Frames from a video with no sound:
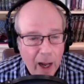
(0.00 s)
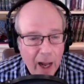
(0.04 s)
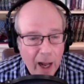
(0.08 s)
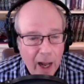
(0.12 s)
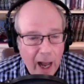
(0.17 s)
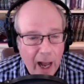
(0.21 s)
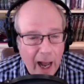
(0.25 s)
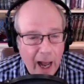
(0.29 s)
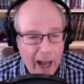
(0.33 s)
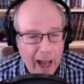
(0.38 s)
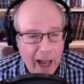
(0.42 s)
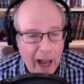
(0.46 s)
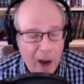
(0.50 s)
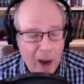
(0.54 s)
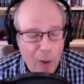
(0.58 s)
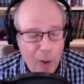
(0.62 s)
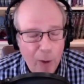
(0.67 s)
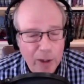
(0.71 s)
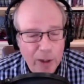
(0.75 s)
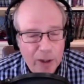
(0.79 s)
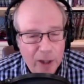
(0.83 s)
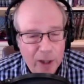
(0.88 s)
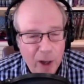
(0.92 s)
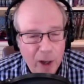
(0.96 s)
I
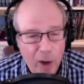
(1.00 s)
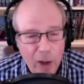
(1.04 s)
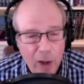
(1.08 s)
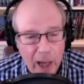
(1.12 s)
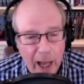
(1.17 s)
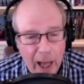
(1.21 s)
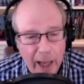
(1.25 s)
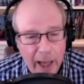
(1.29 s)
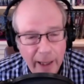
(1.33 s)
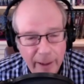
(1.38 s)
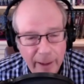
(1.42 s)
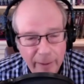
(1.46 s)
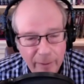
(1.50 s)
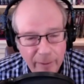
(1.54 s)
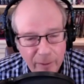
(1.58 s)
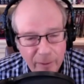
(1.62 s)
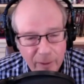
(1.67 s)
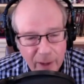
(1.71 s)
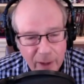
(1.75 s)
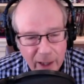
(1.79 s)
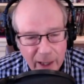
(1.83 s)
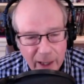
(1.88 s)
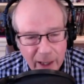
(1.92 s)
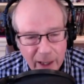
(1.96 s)
always go like,
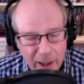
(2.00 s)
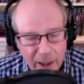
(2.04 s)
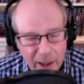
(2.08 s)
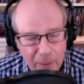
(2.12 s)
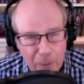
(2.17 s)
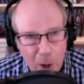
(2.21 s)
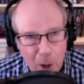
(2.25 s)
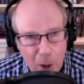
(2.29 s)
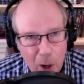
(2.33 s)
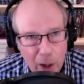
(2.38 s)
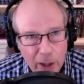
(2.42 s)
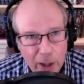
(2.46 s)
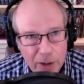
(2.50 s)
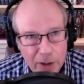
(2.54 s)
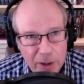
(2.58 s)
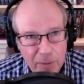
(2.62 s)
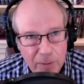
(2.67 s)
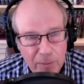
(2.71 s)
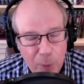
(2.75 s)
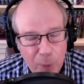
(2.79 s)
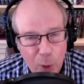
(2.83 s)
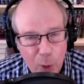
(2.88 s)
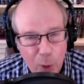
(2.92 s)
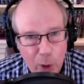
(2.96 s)
the part is
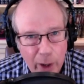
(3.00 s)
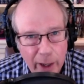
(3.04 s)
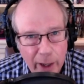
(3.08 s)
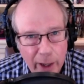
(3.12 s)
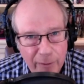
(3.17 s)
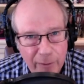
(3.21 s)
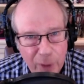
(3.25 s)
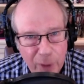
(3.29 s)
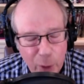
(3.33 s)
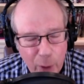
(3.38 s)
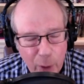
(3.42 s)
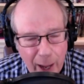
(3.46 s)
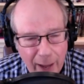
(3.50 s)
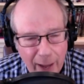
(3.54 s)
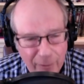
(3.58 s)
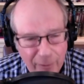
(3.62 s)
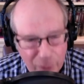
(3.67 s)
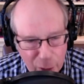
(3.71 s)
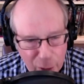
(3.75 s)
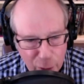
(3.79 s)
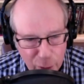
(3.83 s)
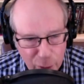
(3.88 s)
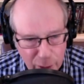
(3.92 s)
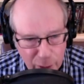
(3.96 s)
important if you have
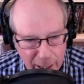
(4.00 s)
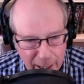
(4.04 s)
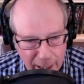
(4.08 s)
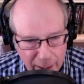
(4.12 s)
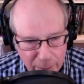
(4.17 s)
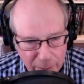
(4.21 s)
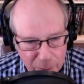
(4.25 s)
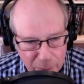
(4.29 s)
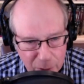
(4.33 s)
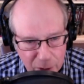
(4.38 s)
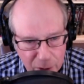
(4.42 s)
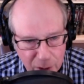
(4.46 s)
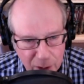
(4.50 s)
two names,